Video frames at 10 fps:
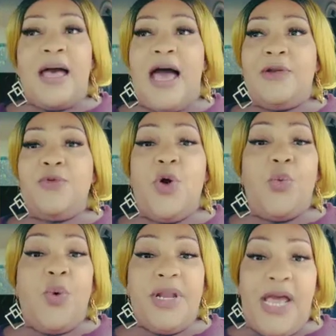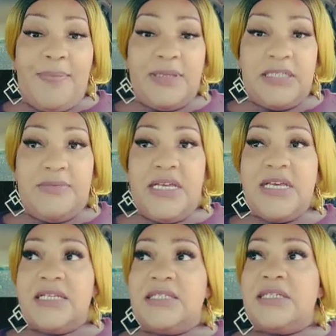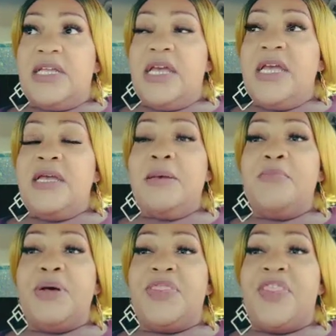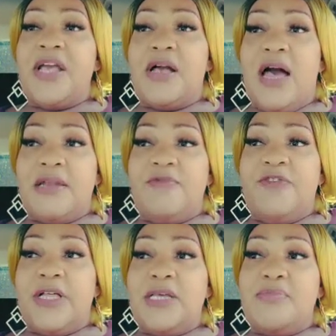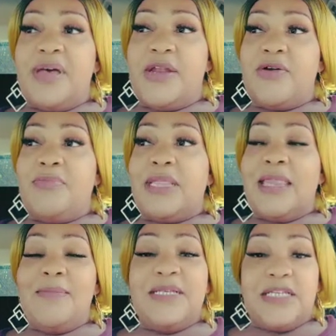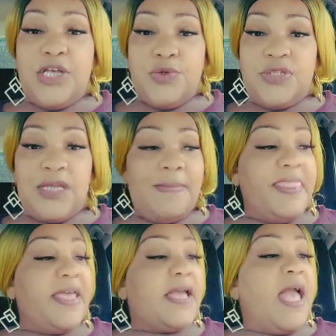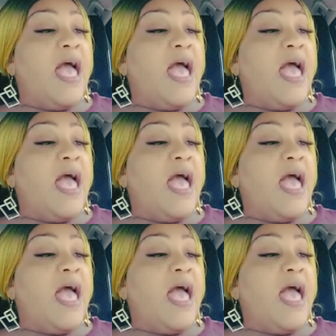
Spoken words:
I don't know what happened to me yesterday, but thank God I'm feeling better. But let me tell you something.